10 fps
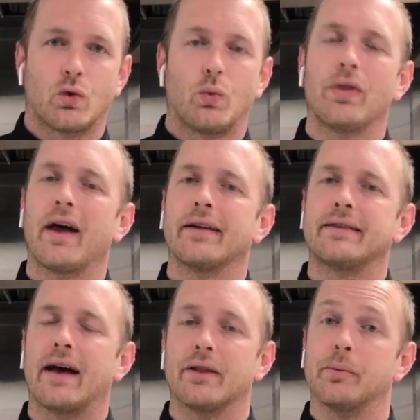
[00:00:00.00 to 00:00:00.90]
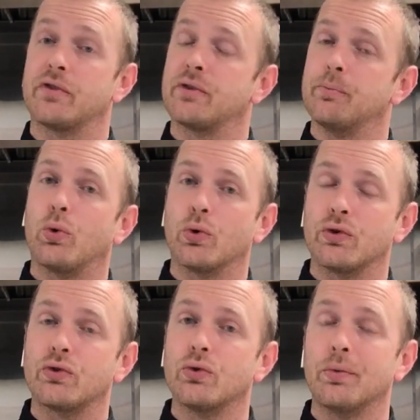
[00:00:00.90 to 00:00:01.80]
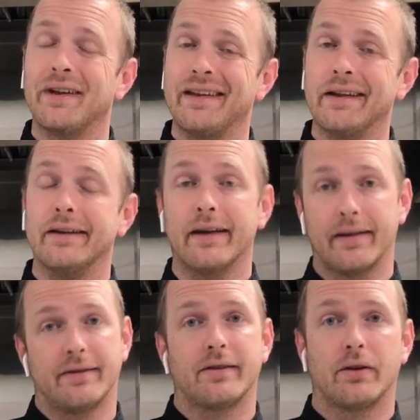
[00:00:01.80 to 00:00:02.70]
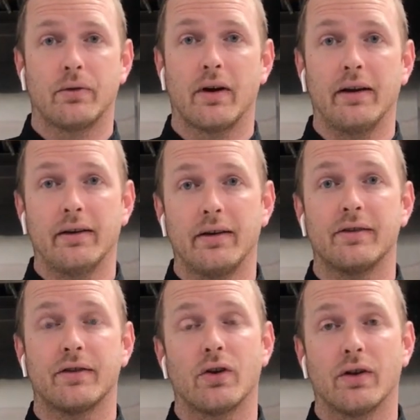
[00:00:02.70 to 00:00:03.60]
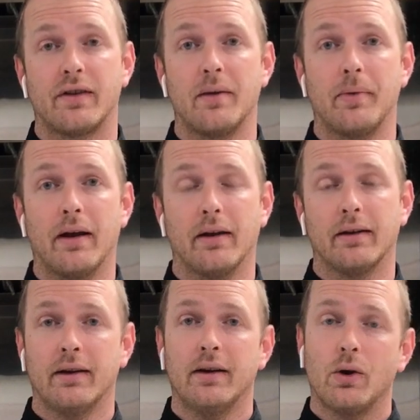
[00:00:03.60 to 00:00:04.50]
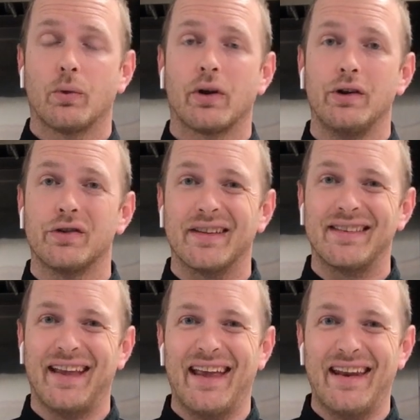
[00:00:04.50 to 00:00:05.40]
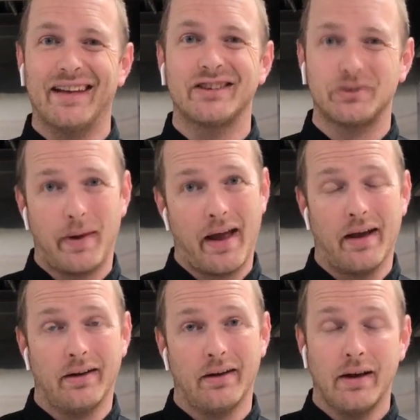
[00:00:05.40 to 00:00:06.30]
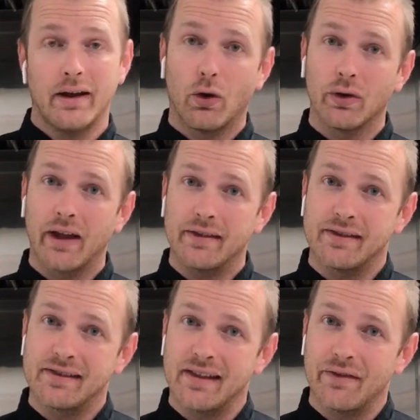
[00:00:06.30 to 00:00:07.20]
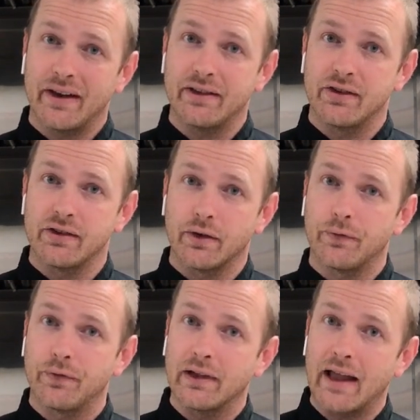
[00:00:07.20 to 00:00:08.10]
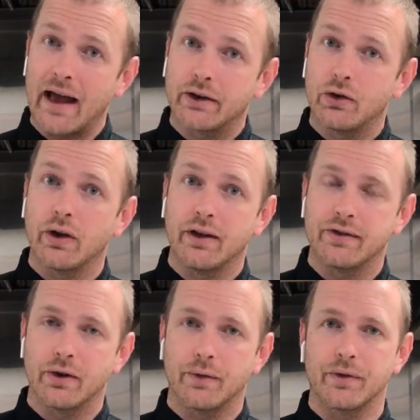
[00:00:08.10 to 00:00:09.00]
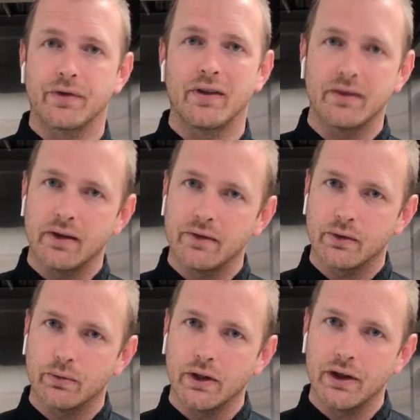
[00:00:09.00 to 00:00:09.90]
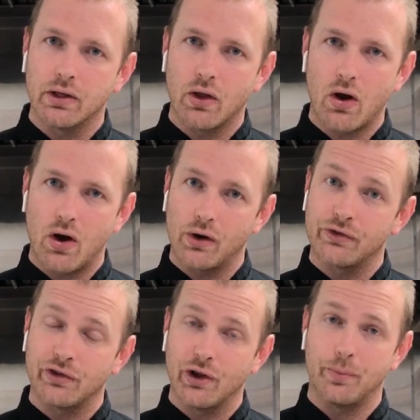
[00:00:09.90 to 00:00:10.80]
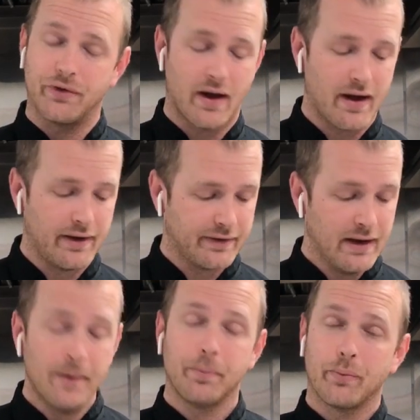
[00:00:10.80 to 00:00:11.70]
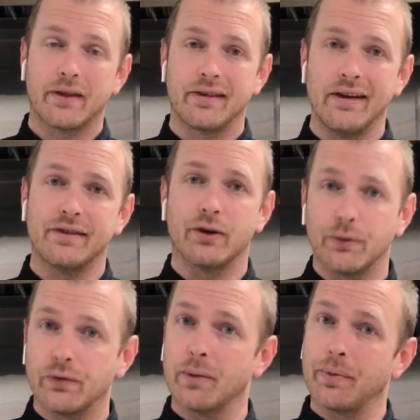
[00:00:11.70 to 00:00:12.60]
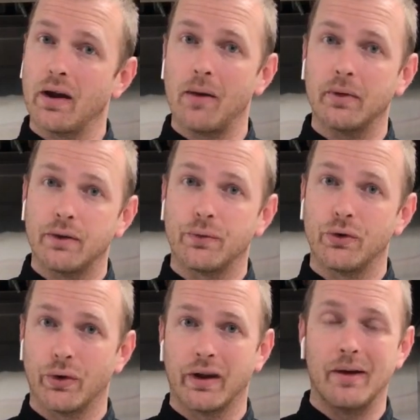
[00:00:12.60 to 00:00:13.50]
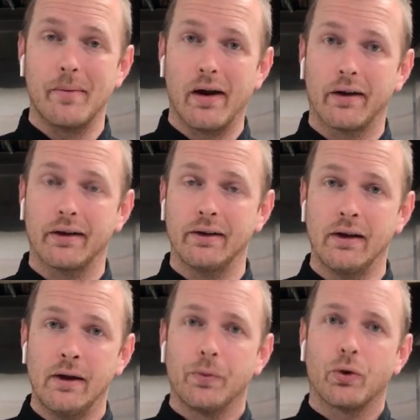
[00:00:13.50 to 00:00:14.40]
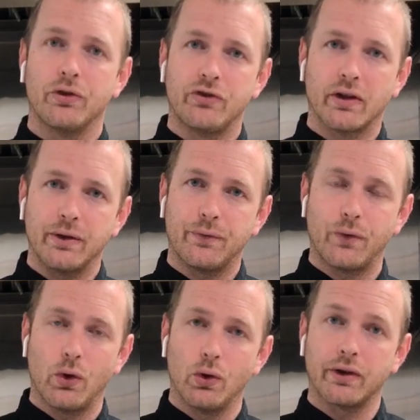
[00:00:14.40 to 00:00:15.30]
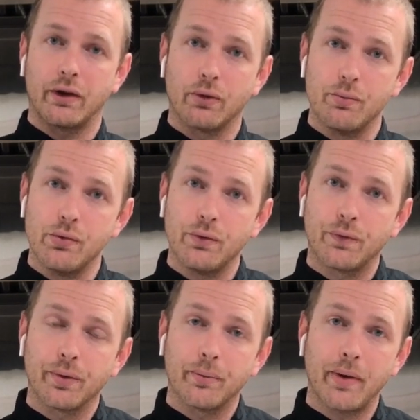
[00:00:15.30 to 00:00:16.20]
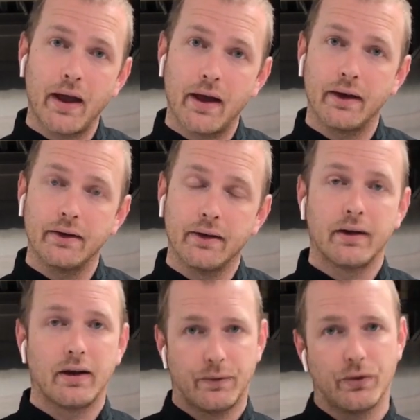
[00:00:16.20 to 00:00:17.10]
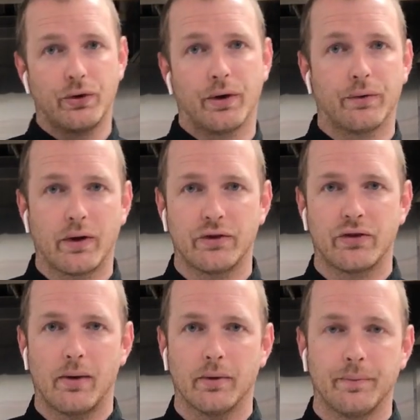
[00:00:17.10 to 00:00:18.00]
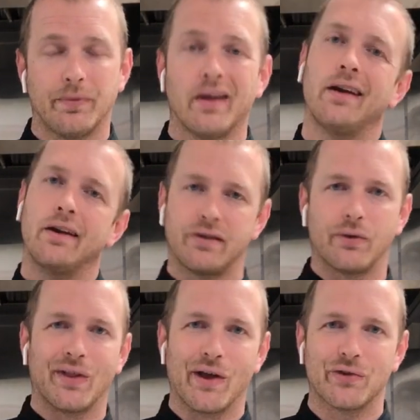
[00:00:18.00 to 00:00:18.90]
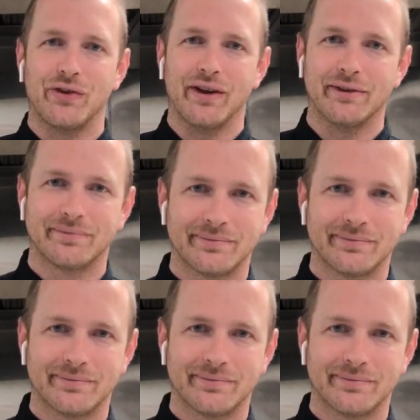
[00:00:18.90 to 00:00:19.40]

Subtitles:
Without a doubt, the most important tool we need to get this done right is a saute pan. We're going to use a 10-inch pan. It only has 7 inches of flat cooking surface. This it really long, sloped sides, makes it easier to flip an omelet if we're doing the American, or to gently fold and remove from the pan if we're doing a French omelet. Here's everything else you need.